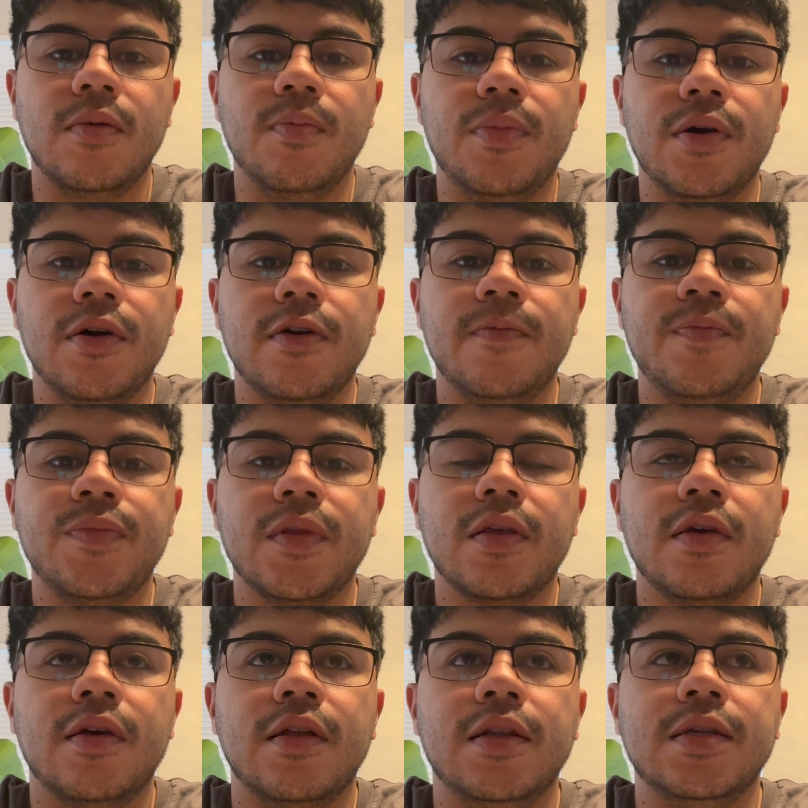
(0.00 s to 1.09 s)
But
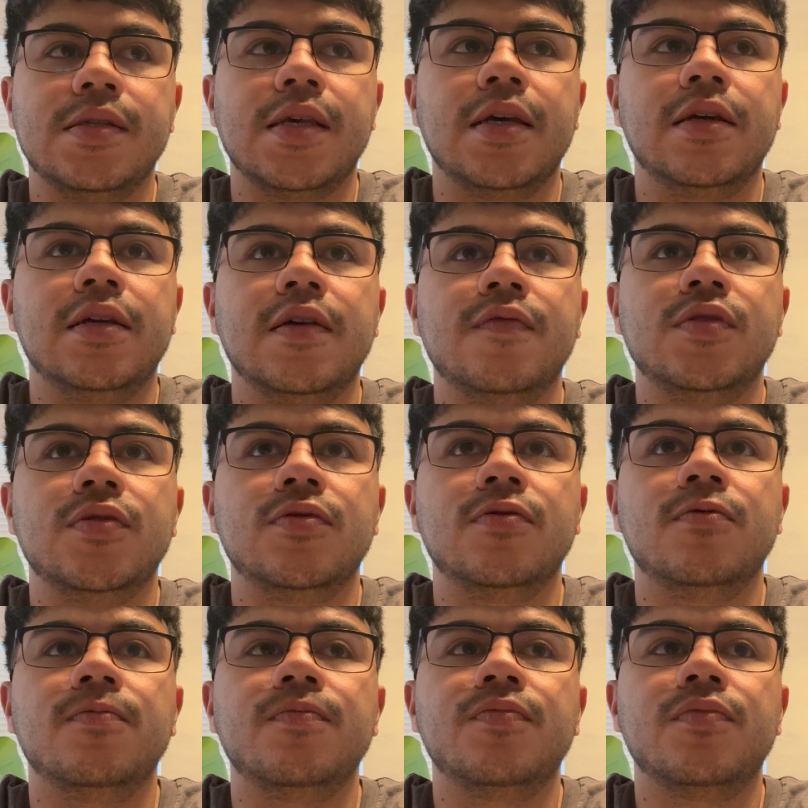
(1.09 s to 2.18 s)
let's say it gives you